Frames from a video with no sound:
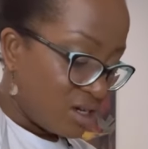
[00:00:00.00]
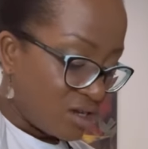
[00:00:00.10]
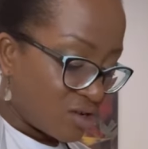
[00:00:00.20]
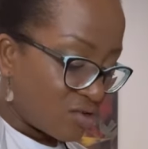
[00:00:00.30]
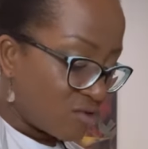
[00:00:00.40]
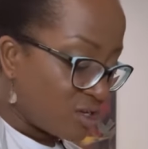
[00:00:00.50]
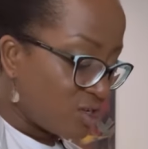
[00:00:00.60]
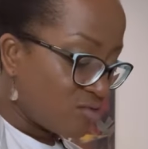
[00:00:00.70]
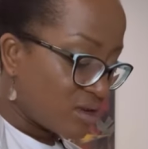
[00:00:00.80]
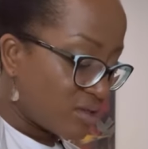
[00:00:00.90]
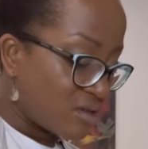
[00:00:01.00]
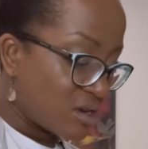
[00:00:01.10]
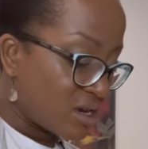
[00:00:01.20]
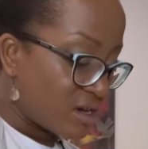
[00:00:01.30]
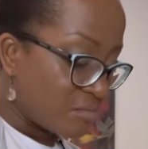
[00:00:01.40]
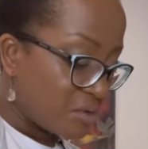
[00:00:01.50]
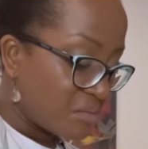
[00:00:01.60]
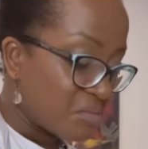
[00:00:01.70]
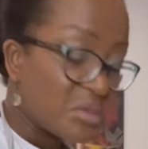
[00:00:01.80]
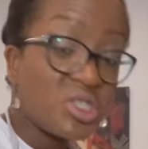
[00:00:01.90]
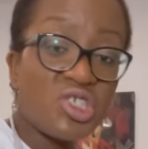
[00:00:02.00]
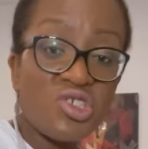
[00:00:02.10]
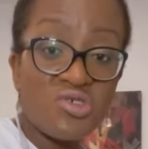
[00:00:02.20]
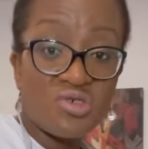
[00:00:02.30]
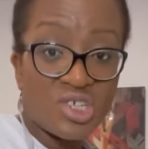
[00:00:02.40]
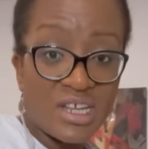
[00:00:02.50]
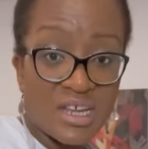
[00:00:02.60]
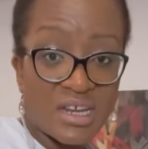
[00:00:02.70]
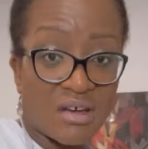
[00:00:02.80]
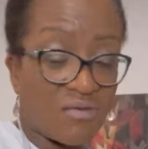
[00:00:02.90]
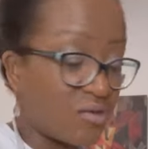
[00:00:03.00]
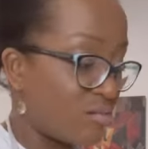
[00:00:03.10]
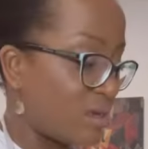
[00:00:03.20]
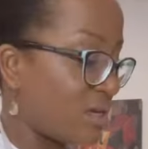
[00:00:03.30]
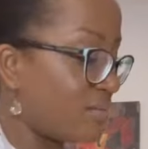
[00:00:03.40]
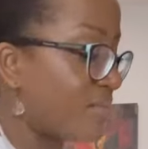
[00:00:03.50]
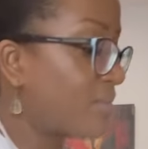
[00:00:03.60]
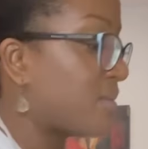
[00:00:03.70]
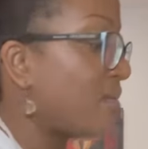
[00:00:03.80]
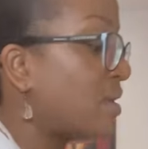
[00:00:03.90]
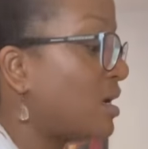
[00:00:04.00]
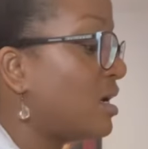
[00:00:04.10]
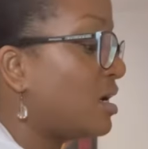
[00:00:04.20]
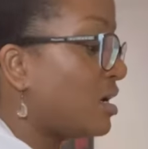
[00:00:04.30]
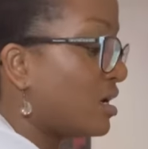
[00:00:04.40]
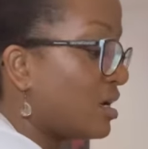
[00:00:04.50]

a quarter to a third cup is usually enough for me. Hello.